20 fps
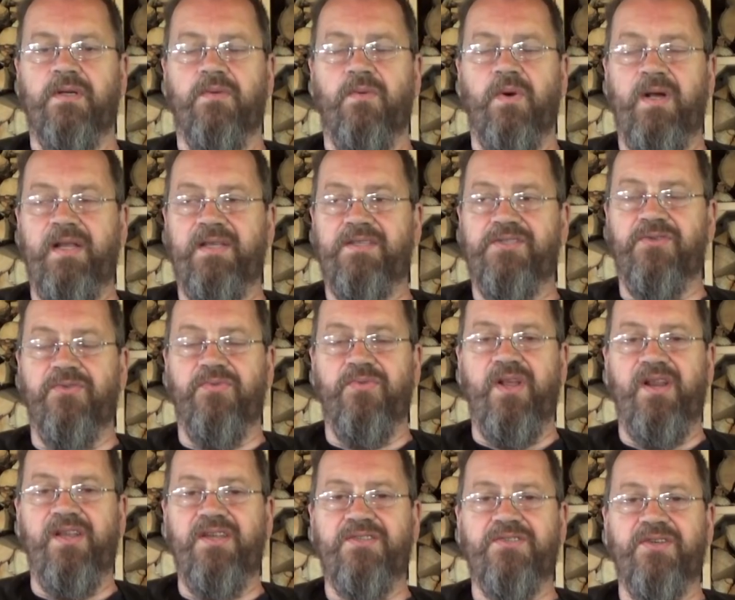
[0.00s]
Well, it's a
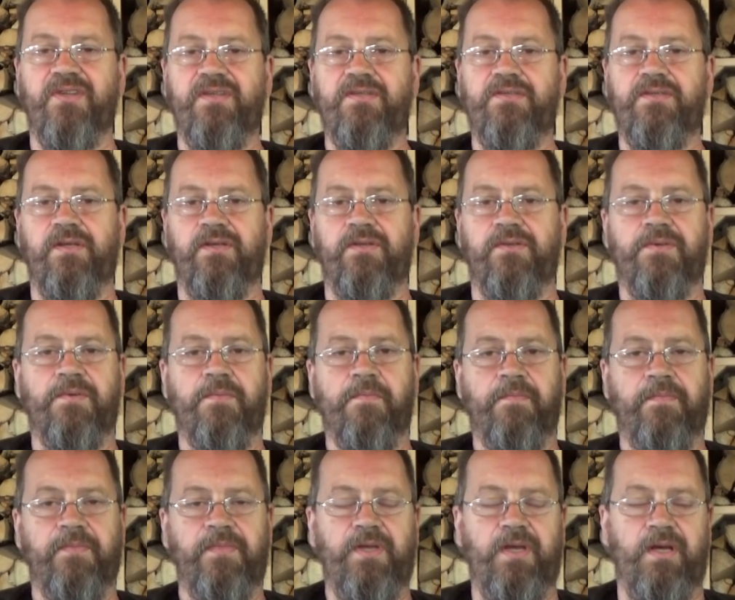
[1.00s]
religion, isn't it?
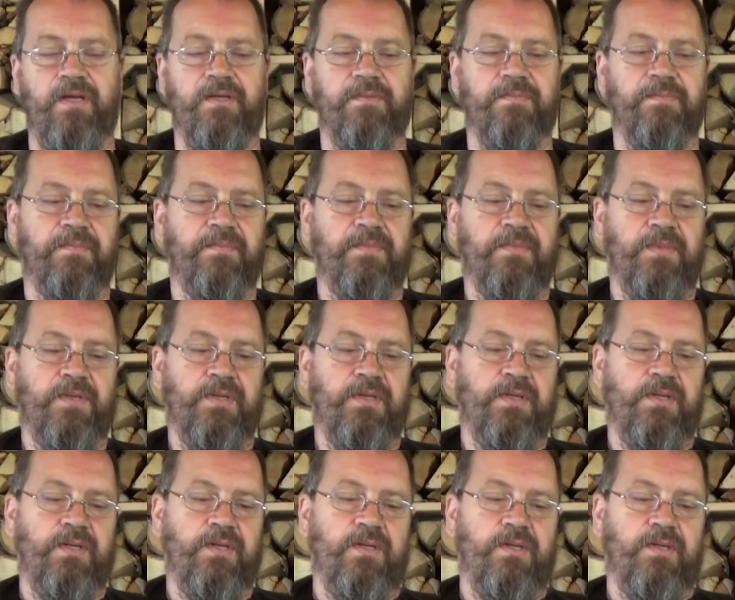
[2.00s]
Yeah.
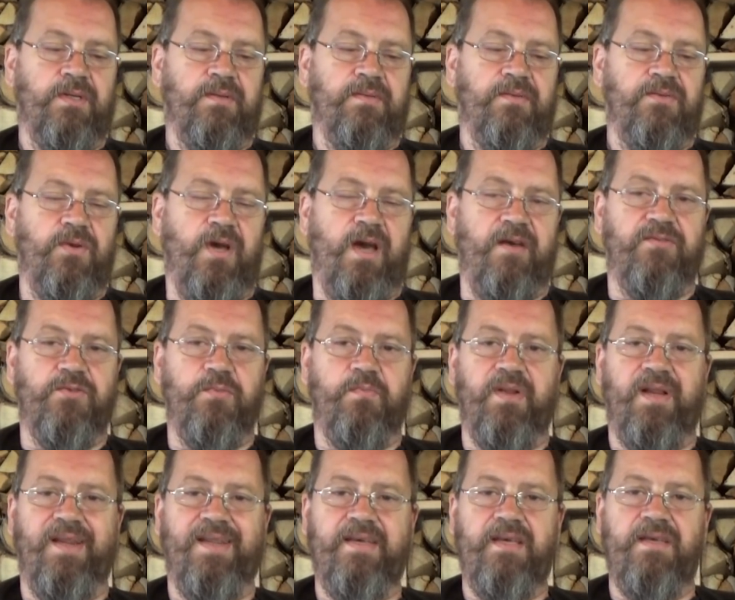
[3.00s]
You have to
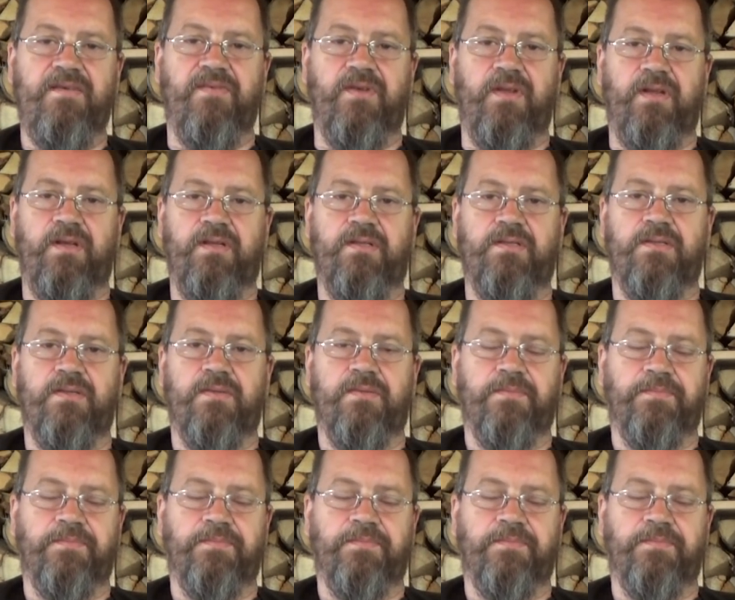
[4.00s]
believe in it.